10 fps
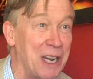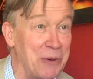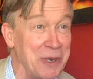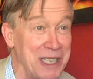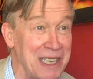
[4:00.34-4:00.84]
I
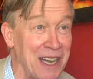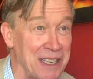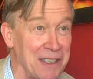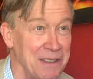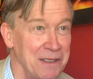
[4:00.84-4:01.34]
really like.
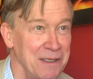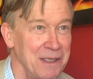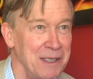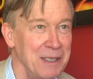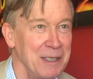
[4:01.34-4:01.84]

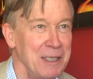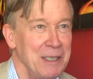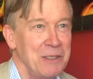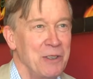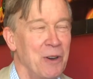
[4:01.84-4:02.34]

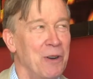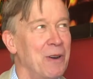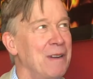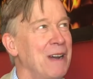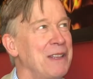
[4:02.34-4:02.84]
So
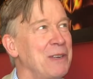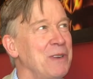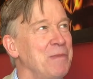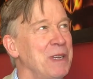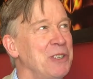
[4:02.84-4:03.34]
I think
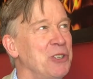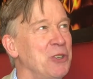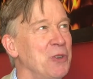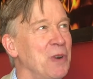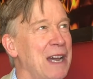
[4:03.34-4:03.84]
we've been
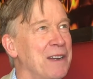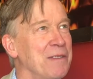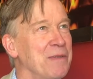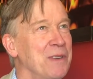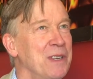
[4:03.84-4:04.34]
to, out
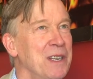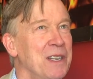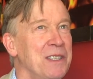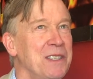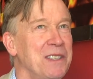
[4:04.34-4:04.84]
of
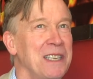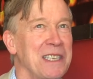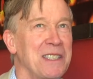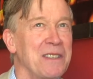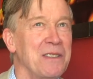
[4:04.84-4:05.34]

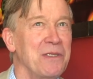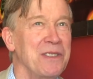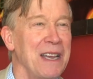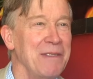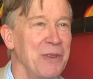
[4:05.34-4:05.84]
6 or
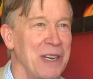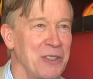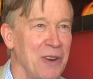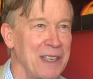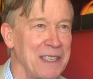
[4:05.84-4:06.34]
7
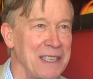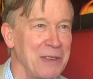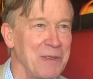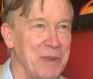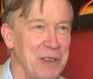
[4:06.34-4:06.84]
restaurants, I
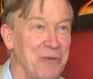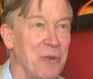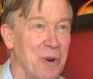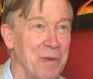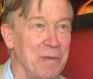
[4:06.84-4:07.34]
think we've been to
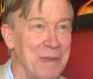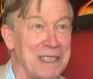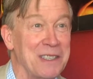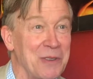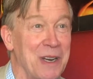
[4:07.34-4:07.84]
4
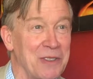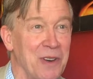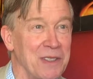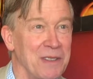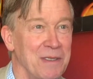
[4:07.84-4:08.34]
Mexican
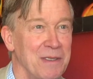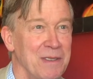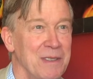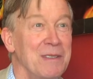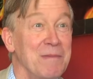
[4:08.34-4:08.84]
restaurants.
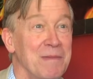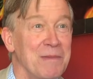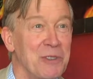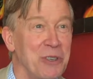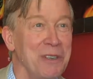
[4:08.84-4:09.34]

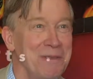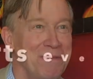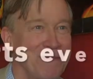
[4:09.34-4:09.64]
It's good.